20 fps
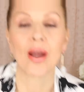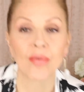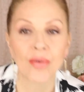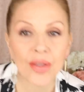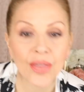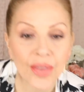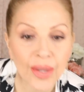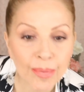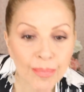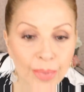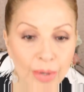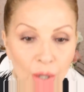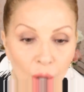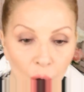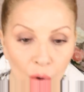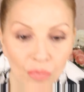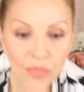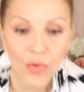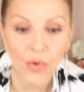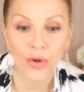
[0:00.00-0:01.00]
everything
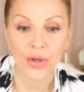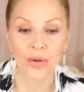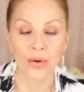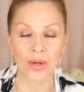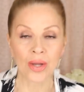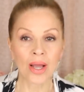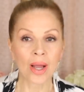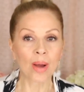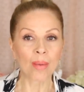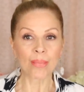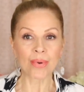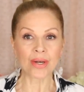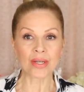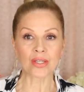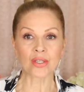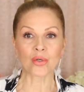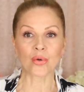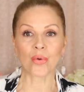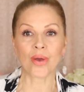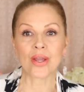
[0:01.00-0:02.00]
below for you, but
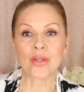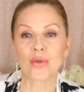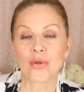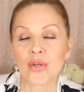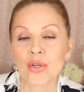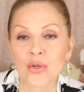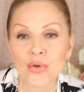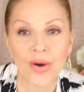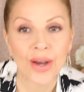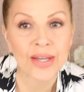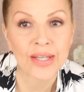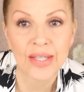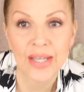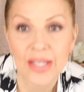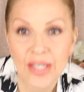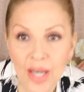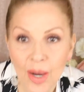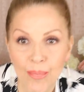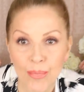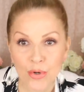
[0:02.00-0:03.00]
it's great. You can dress
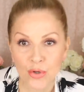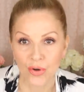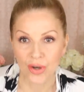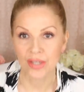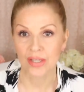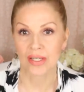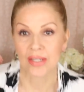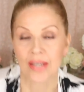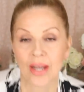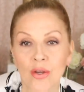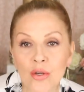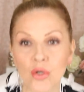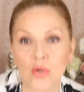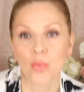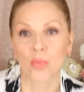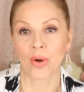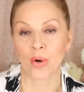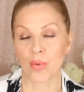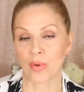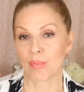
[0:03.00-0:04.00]
this up or dress it down. You
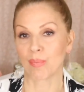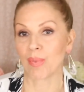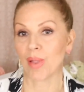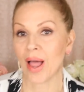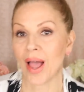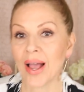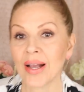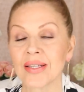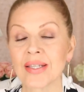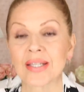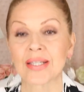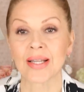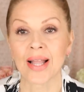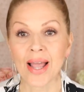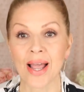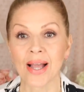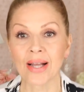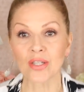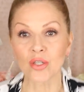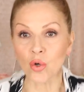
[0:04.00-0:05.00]
can wear it with black
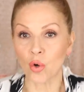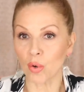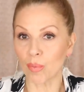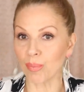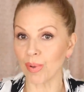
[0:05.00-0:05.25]
slacks or